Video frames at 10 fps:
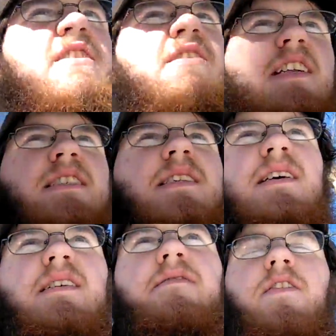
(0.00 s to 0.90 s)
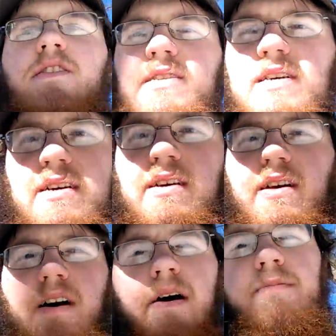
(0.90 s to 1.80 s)
there's a Nissan Versa,
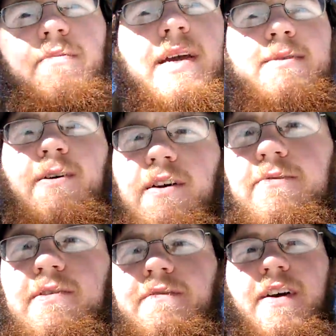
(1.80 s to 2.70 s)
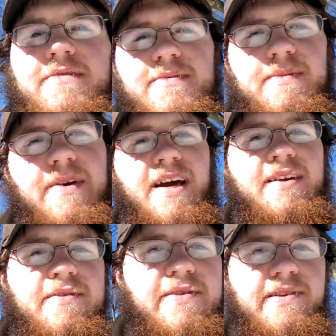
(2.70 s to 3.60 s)
the base model one, 5-speed
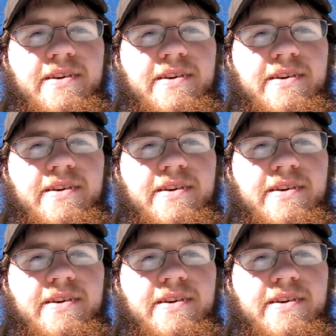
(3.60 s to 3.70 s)
manual.